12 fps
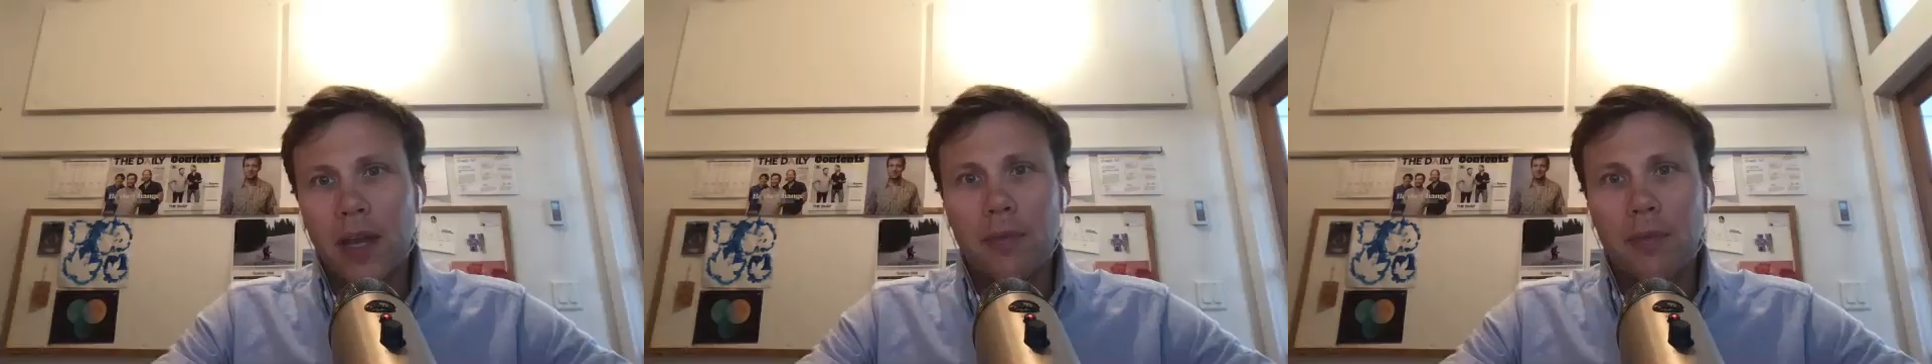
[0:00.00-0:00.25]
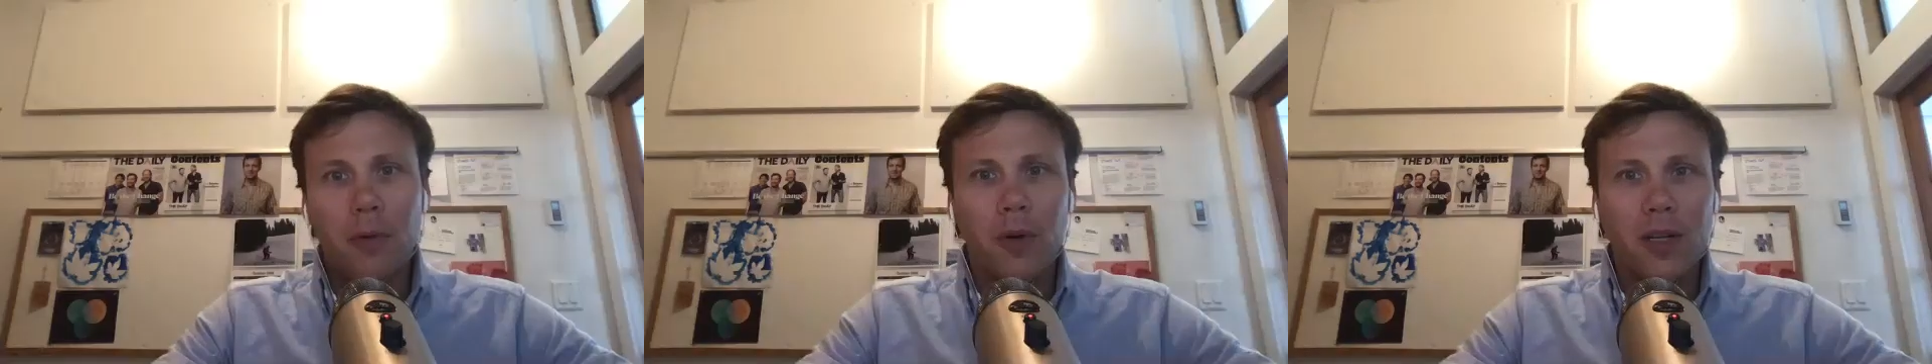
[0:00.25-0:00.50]

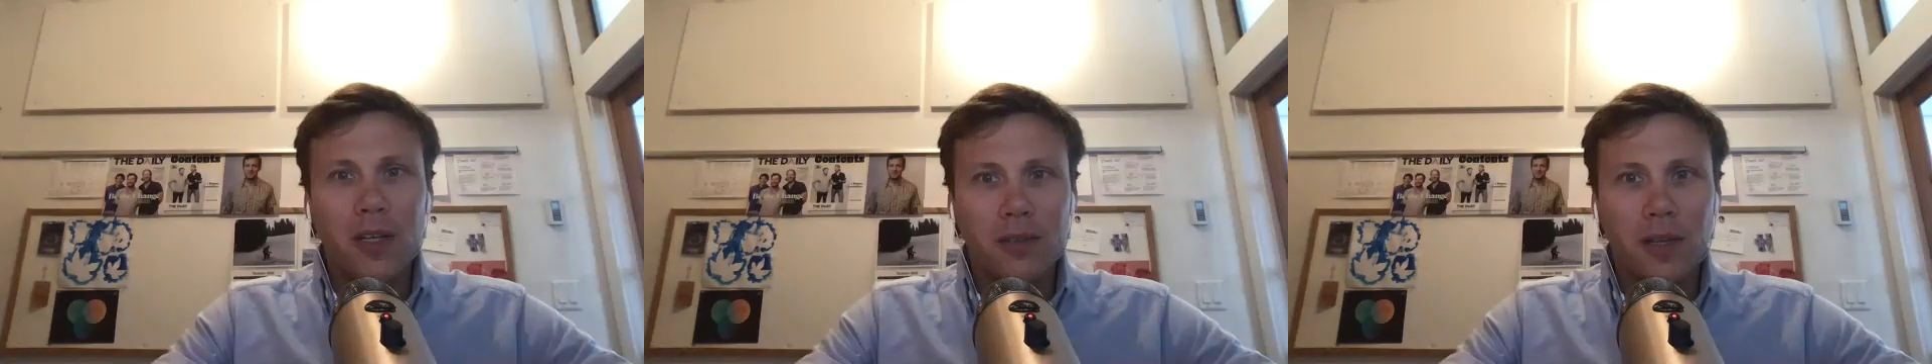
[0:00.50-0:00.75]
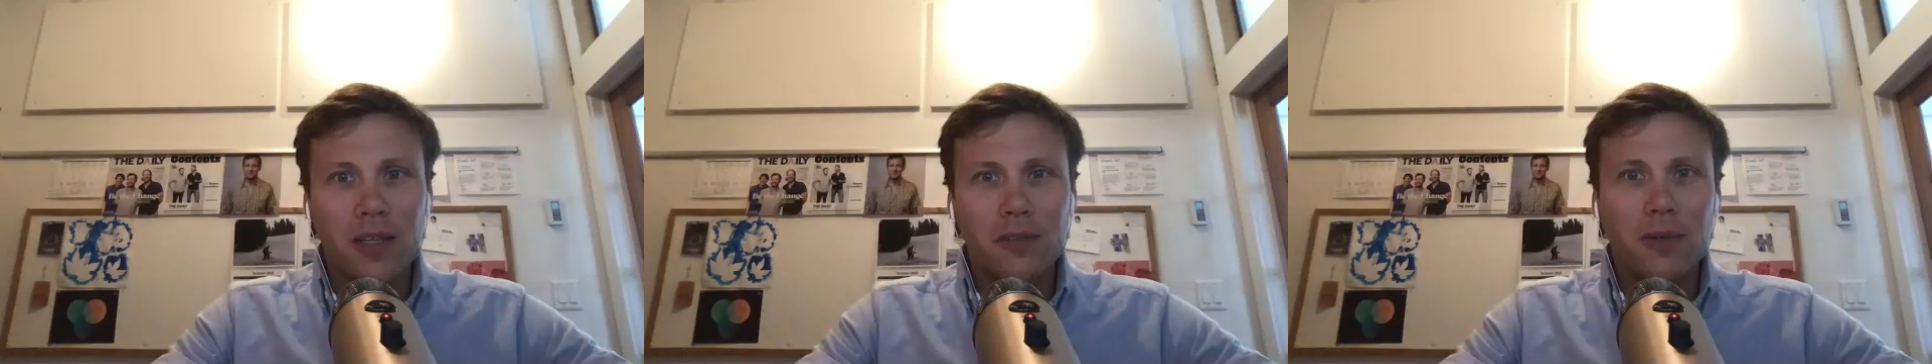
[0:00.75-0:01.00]
remember what it
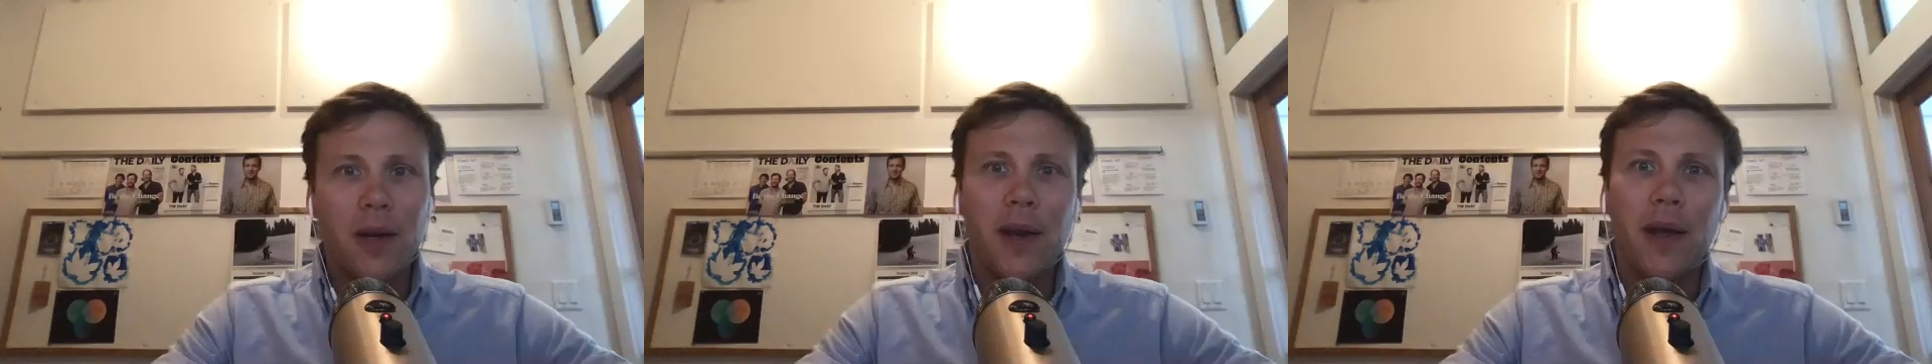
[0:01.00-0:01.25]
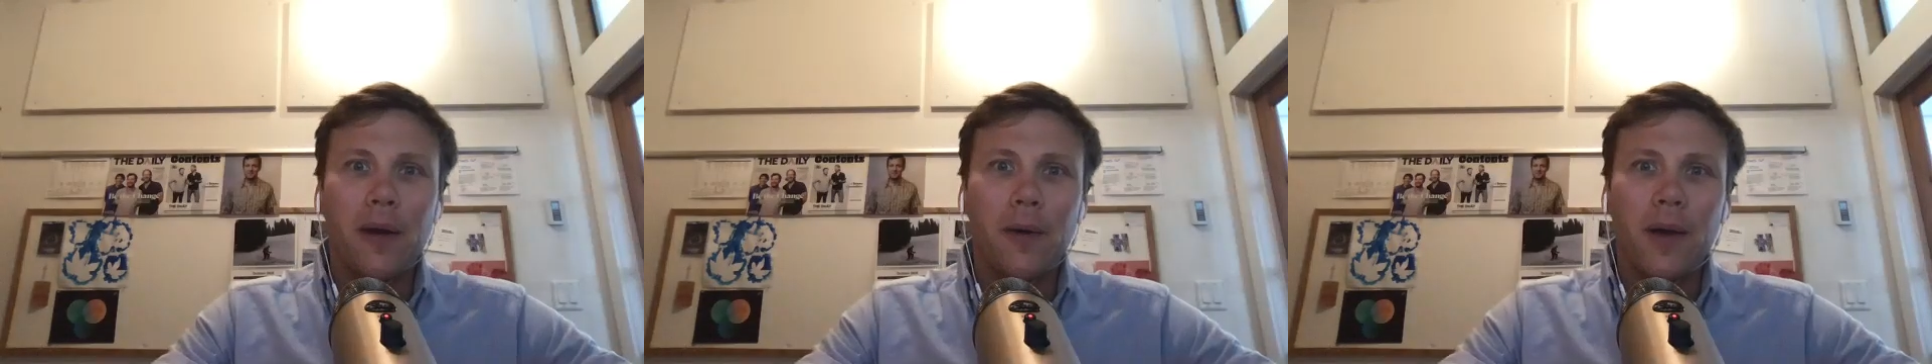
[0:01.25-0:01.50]
is right
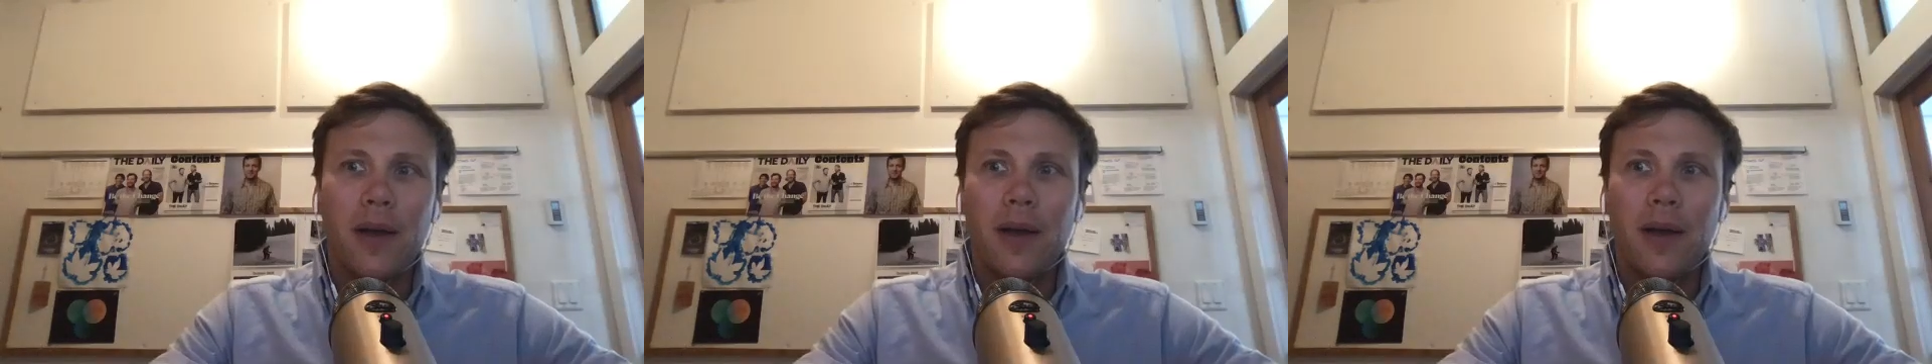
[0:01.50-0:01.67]
now.